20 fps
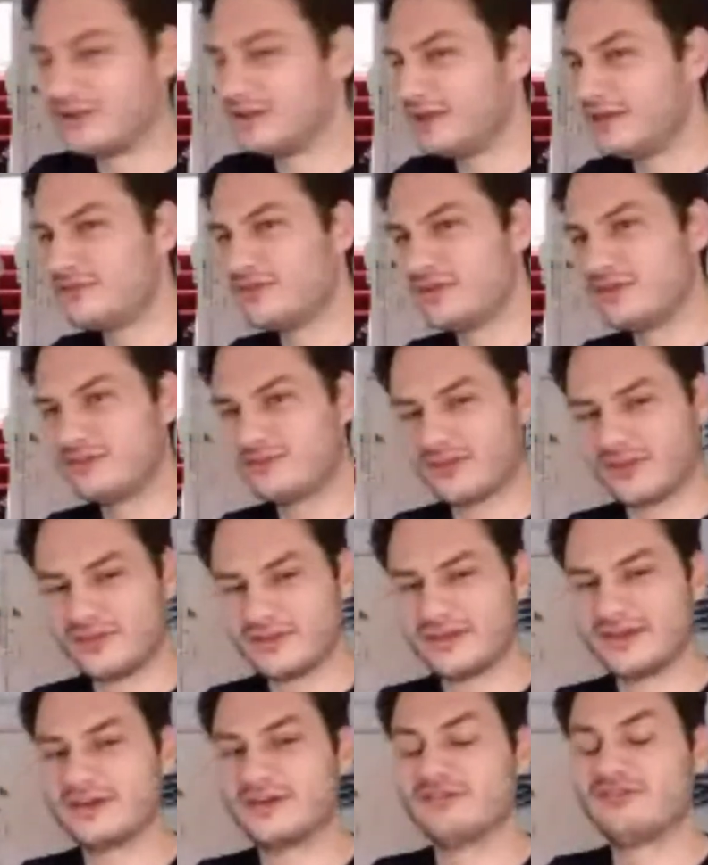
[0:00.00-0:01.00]
even
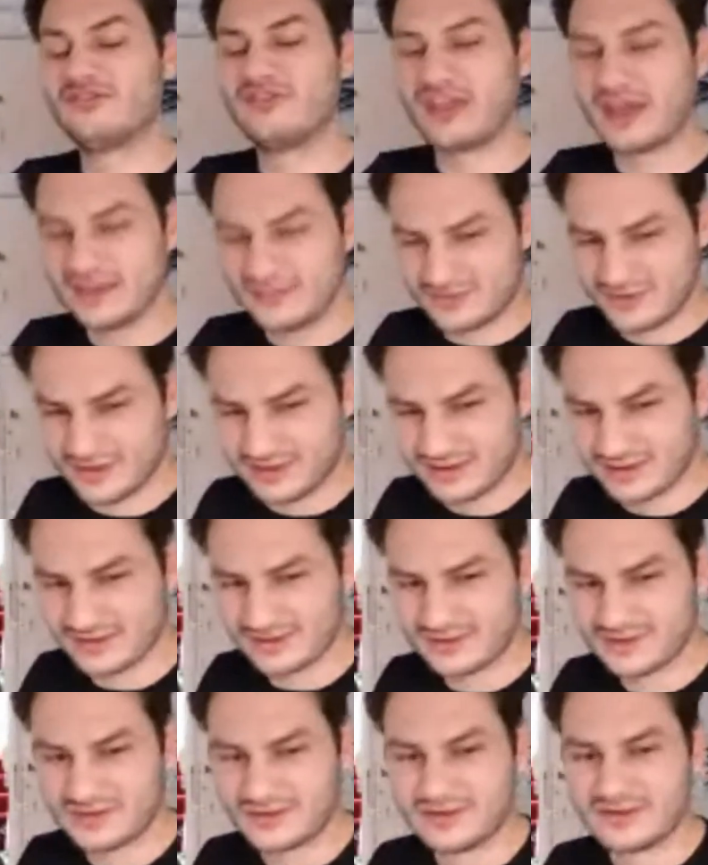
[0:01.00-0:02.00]
something like a flight
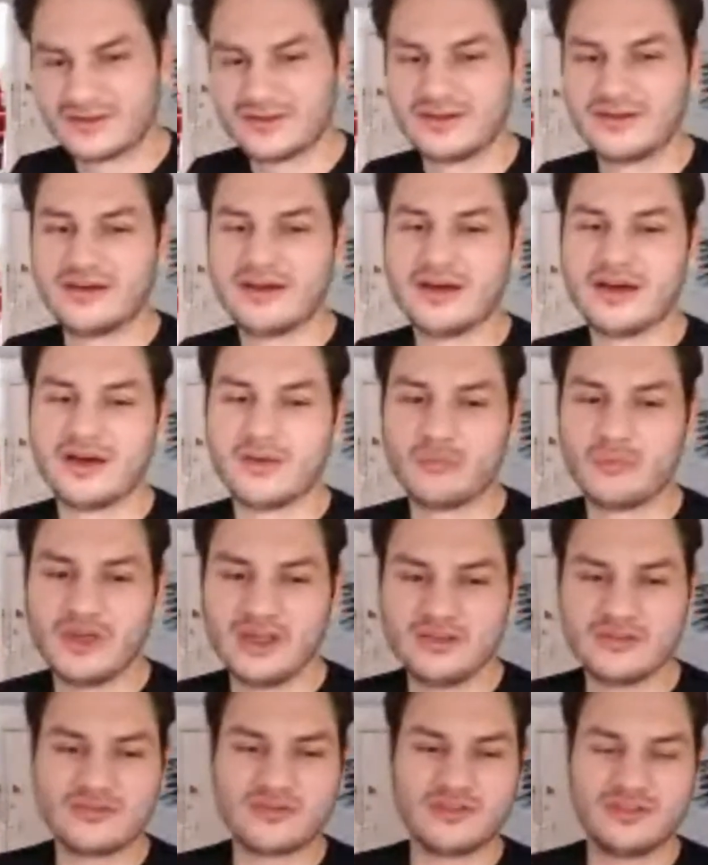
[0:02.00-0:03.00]
ticket,
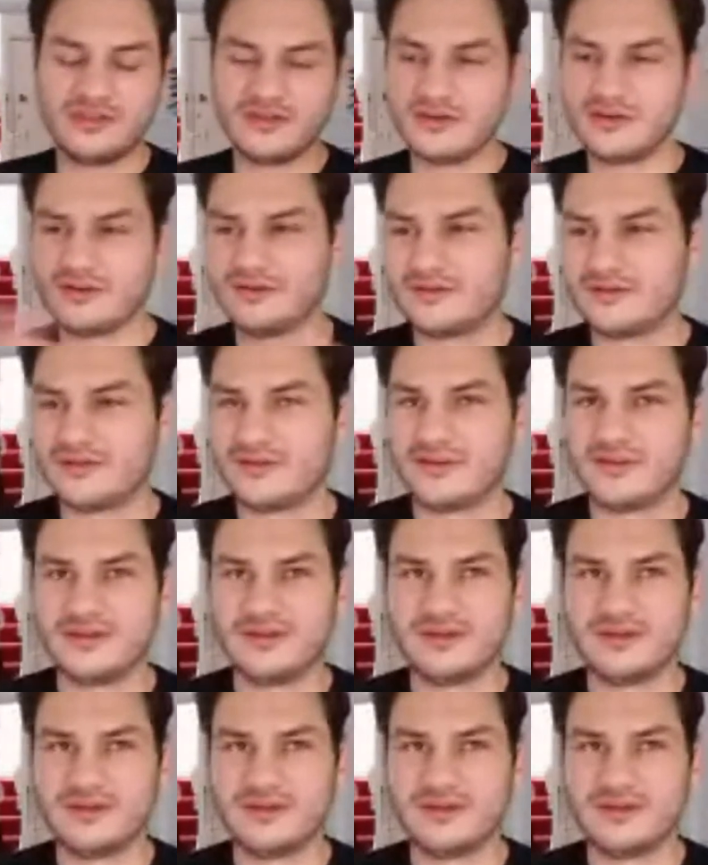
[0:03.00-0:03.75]
into the